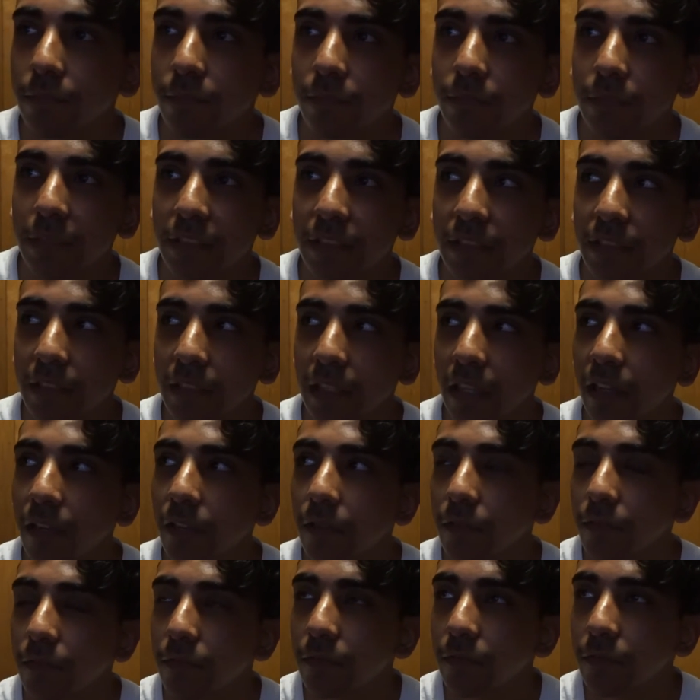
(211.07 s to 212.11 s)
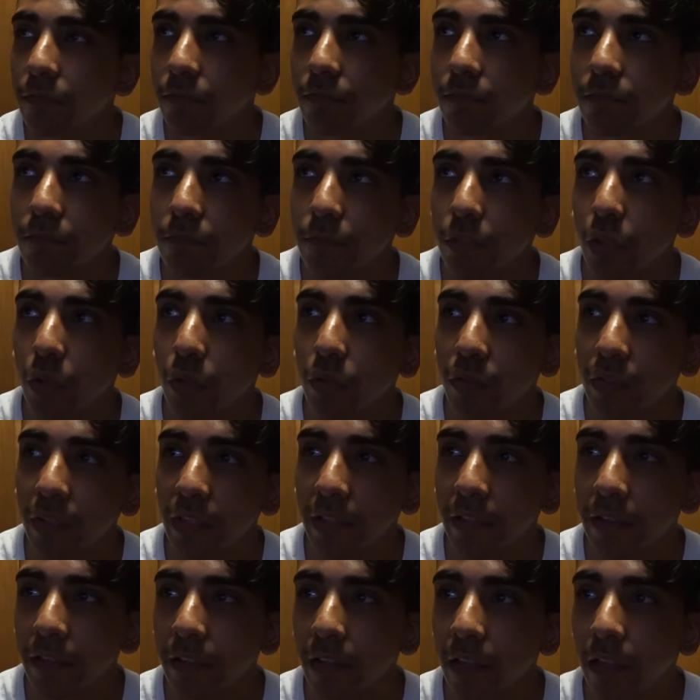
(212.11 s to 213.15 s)
missing out the whole
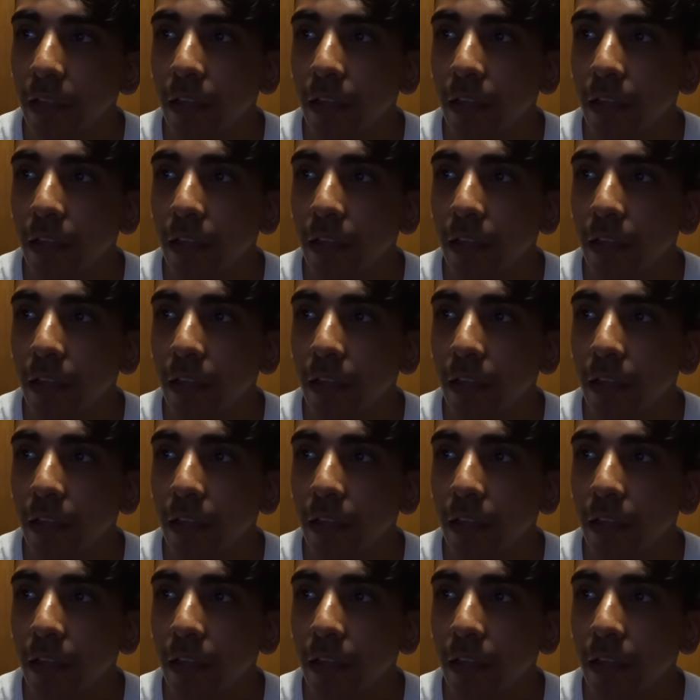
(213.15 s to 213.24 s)
thing.